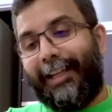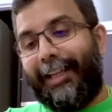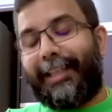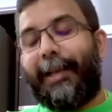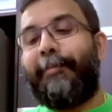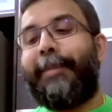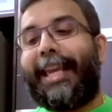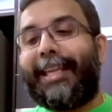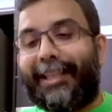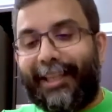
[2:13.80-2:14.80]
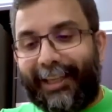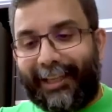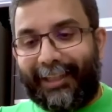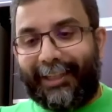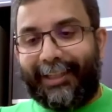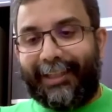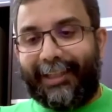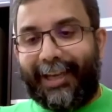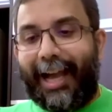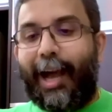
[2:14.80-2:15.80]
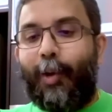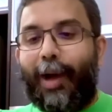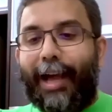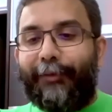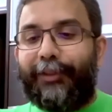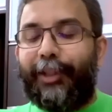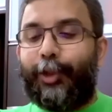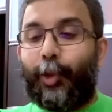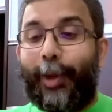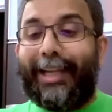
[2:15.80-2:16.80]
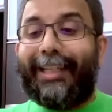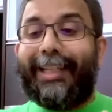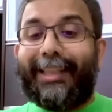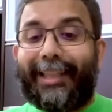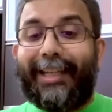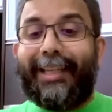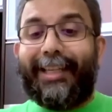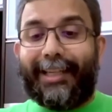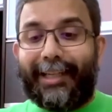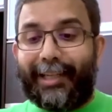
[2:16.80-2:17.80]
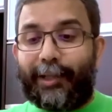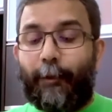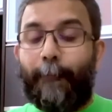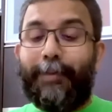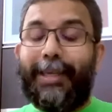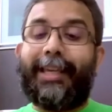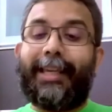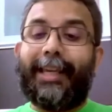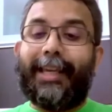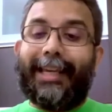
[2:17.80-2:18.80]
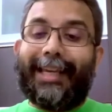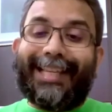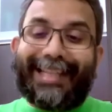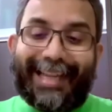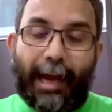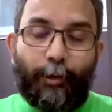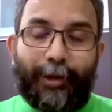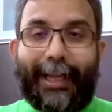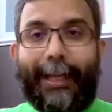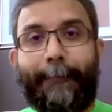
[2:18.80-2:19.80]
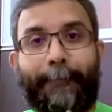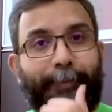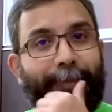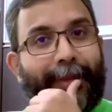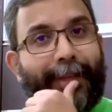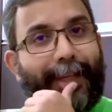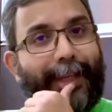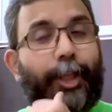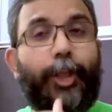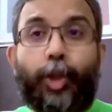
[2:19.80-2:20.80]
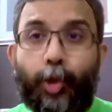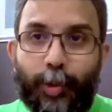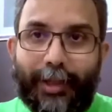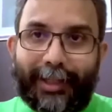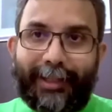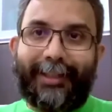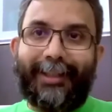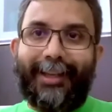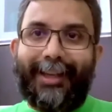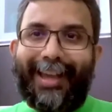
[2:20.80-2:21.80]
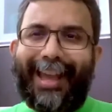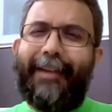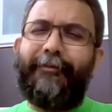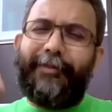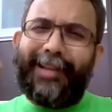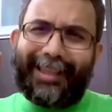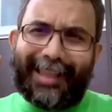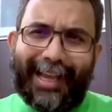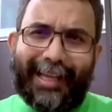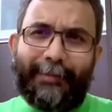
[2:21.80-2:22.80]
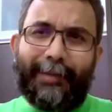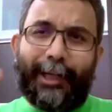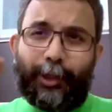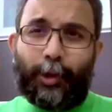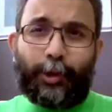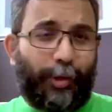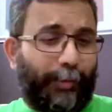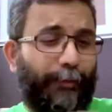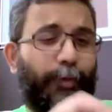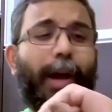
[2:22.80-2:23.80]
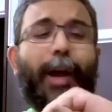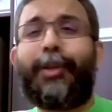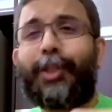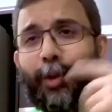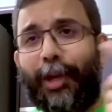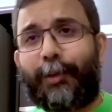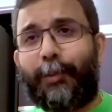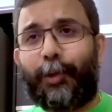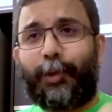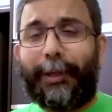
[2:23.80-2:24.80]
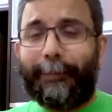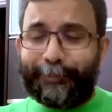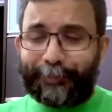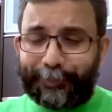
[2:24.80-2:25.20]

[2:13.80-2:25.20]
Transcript: it's amazing how after twenty-three years of being his downline, his student, every time I talk to him, a few hours ago I spoke to him.